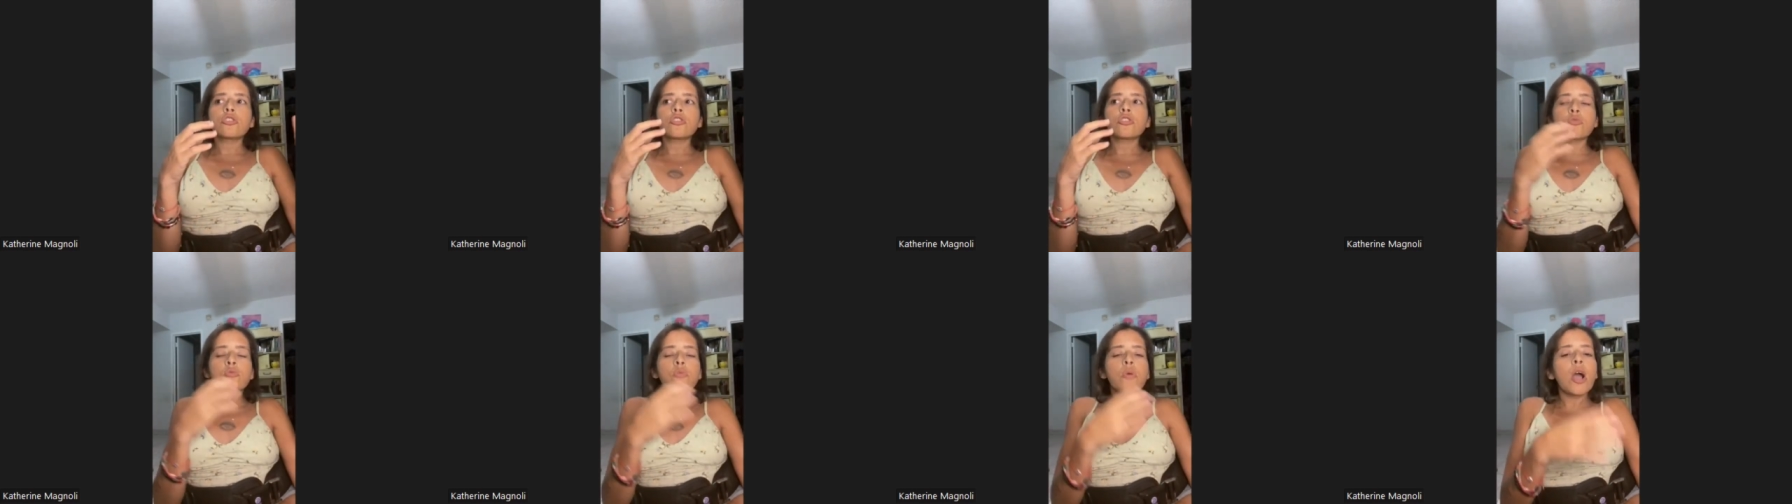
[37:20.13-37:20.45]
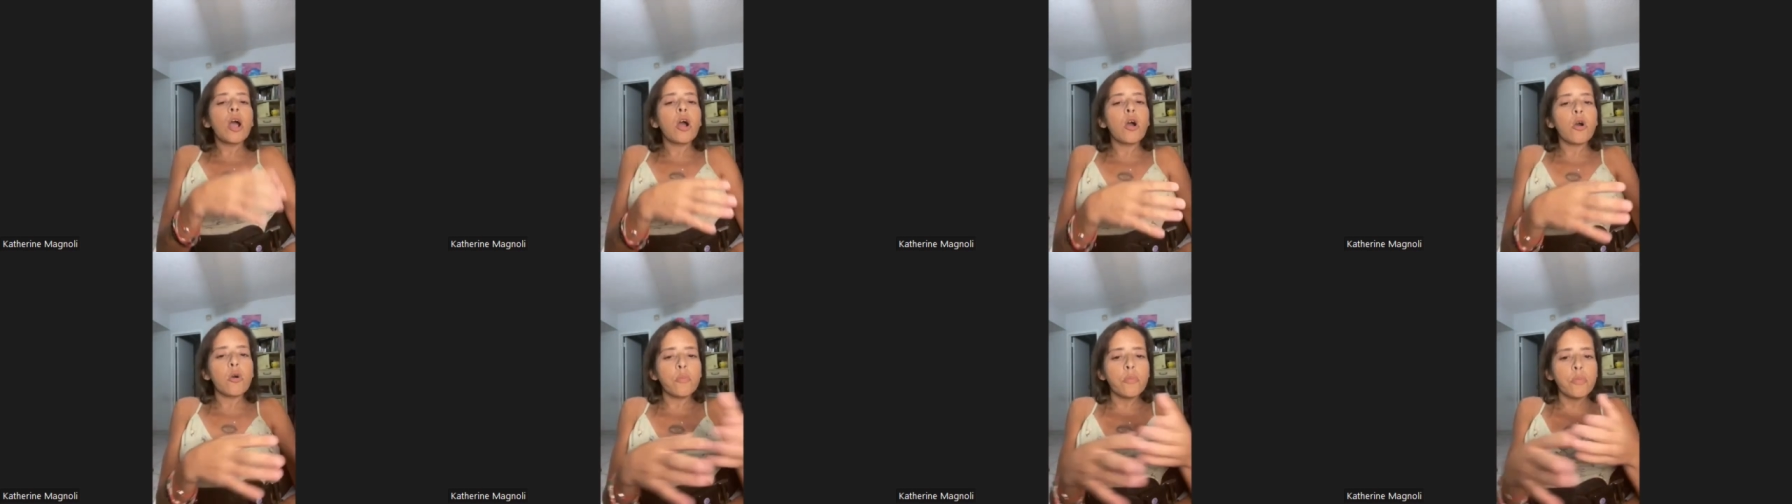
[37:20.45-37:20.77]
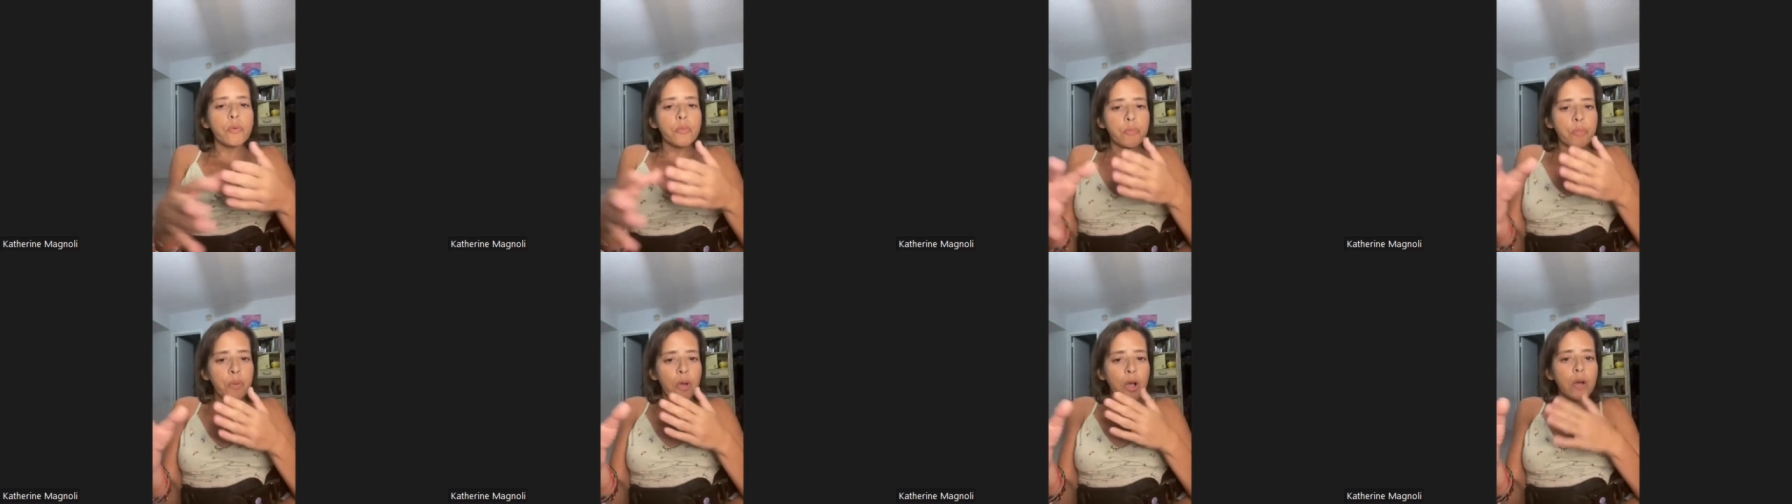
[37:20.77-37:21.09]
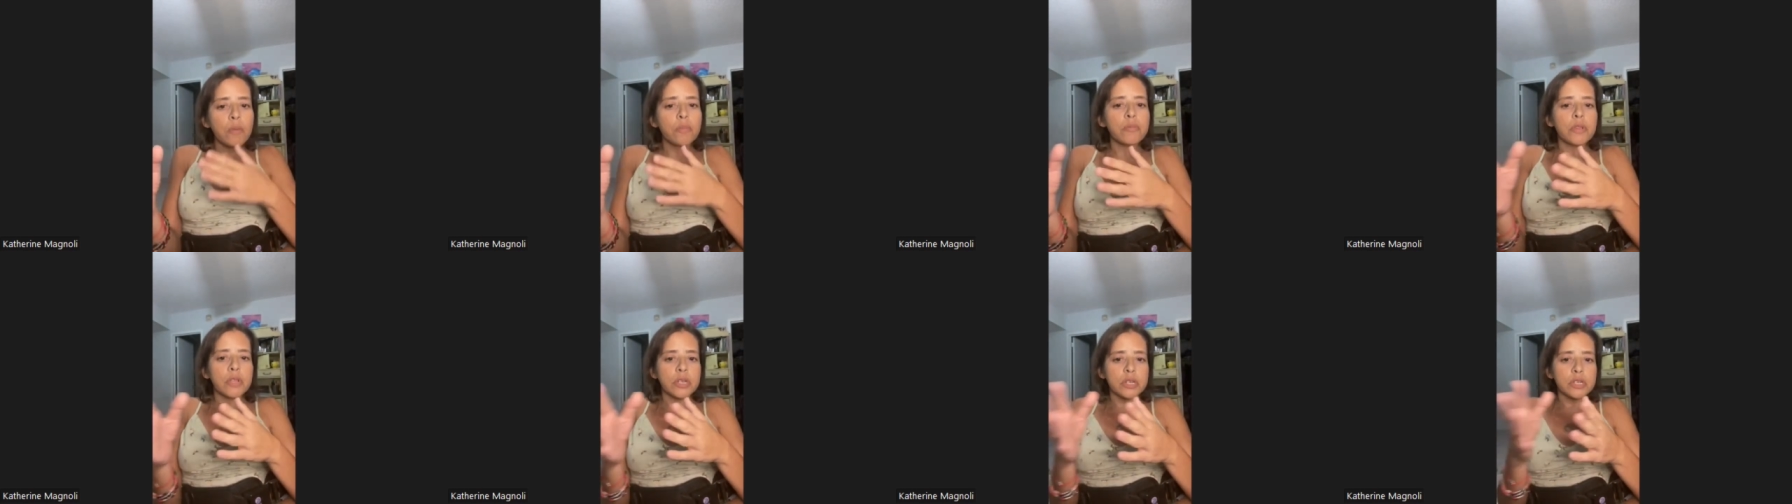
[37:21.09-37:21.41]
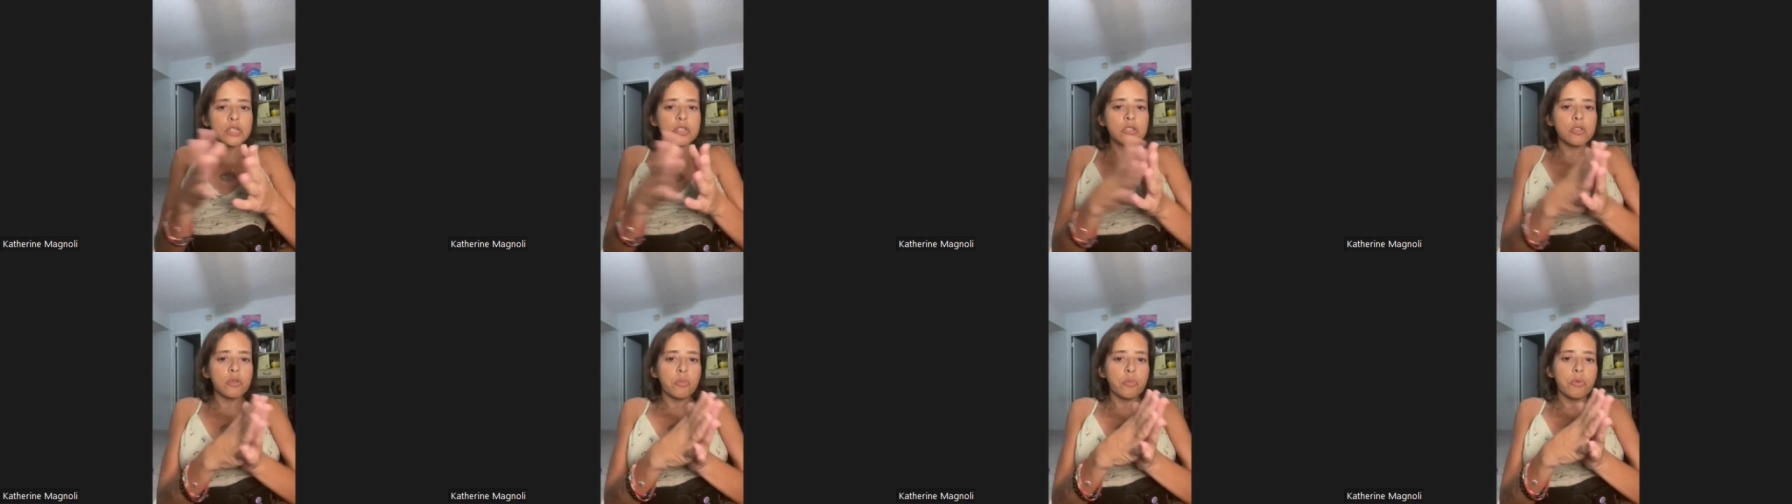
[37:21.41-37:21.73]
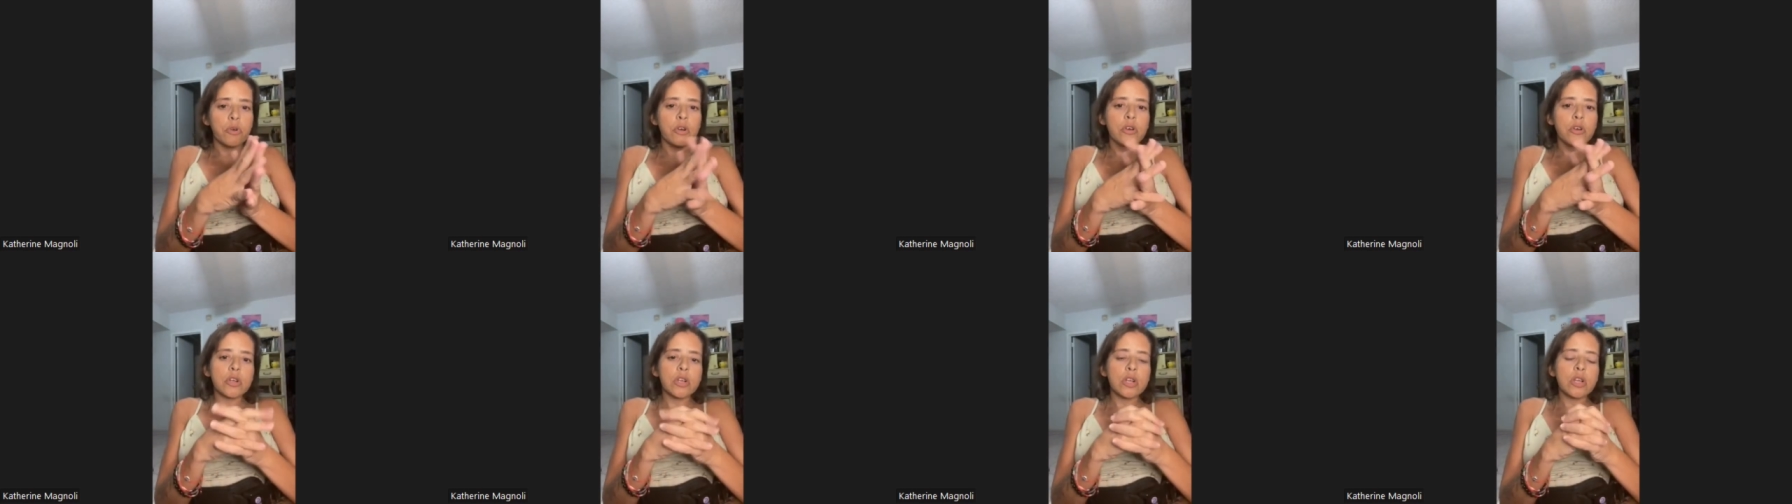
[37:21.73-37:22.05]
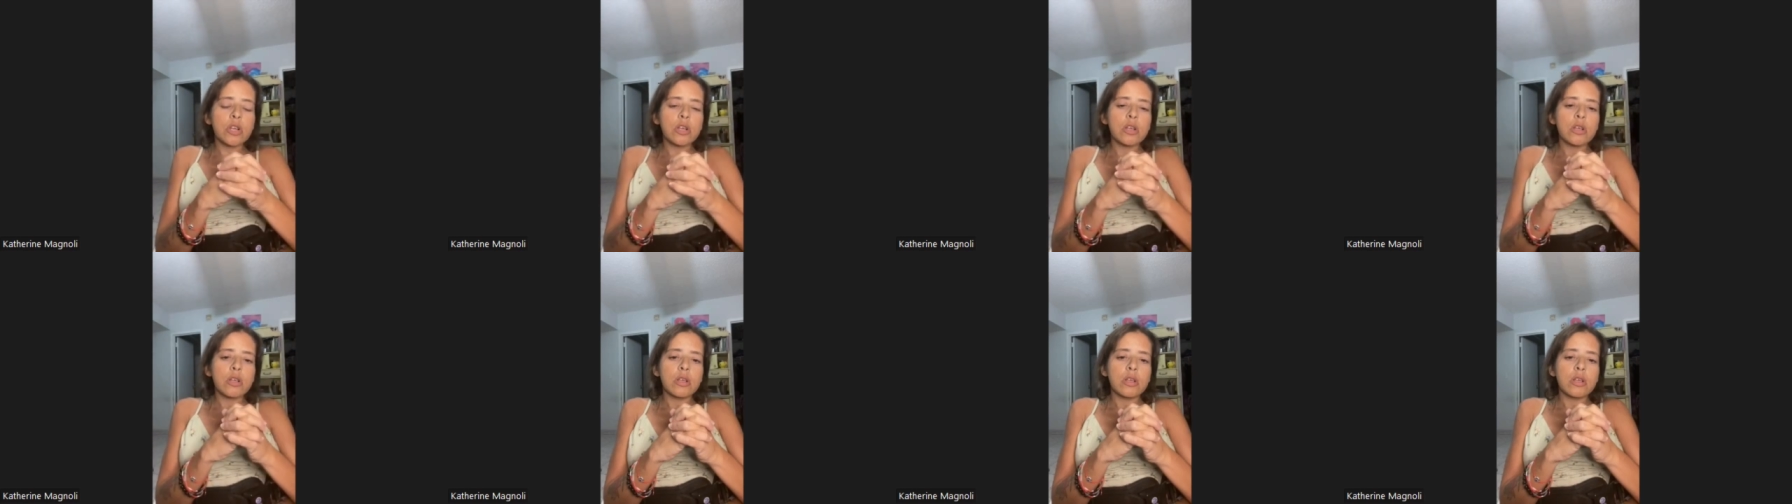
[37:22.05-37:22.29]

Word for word: to help publish the book.